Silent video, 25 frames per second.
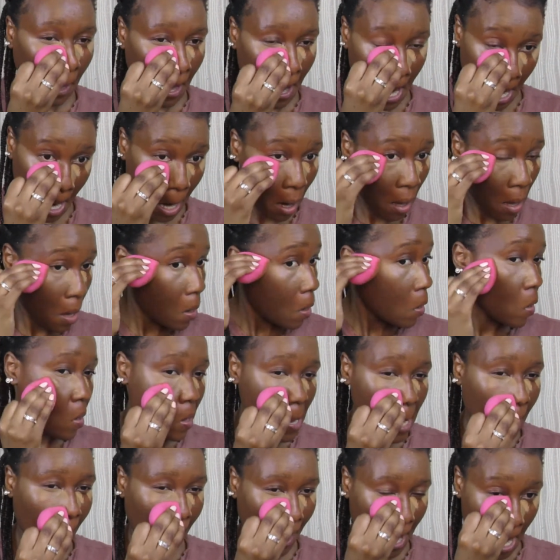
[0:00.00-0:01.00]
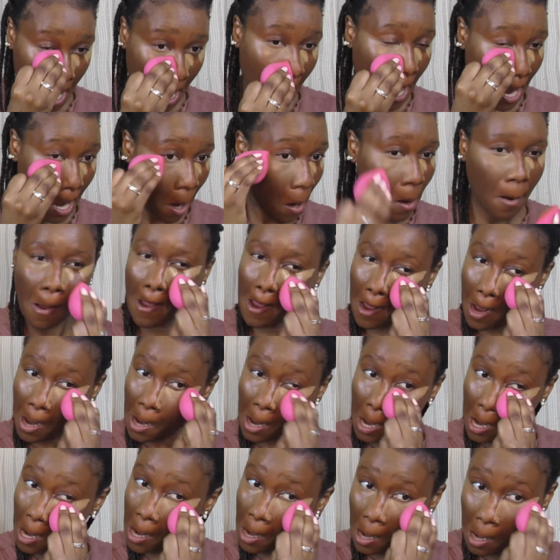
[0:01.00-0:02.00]
When I say no, it's
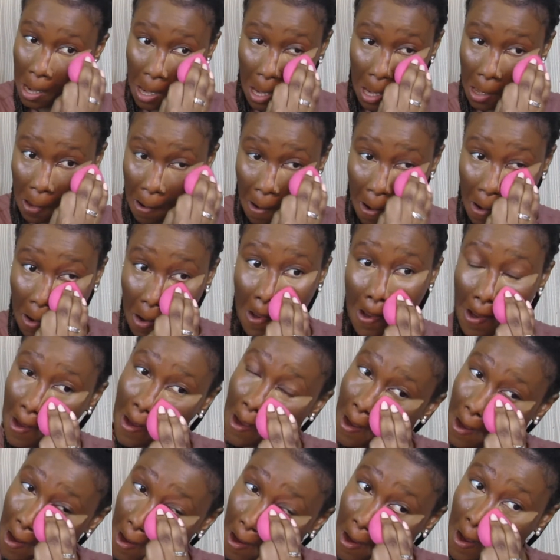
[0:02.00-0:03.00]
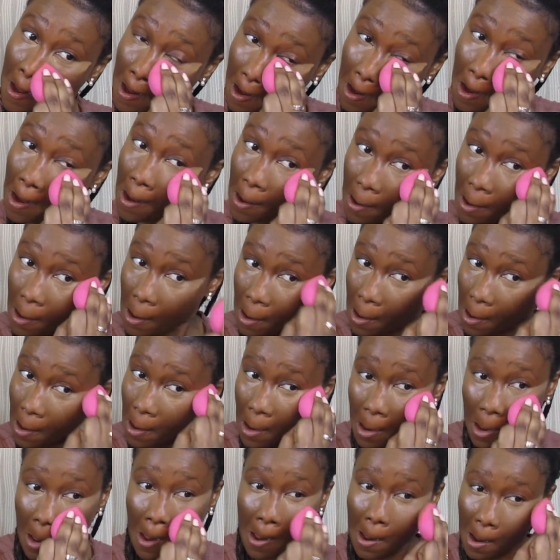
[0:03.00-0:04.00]
yes. I'm putting you to the
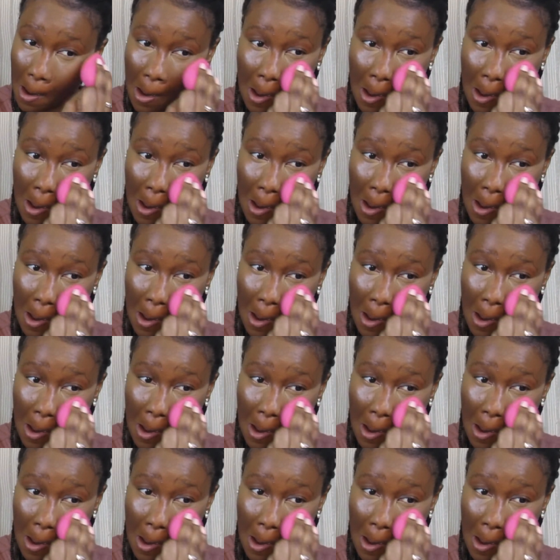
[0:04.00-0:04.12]
test.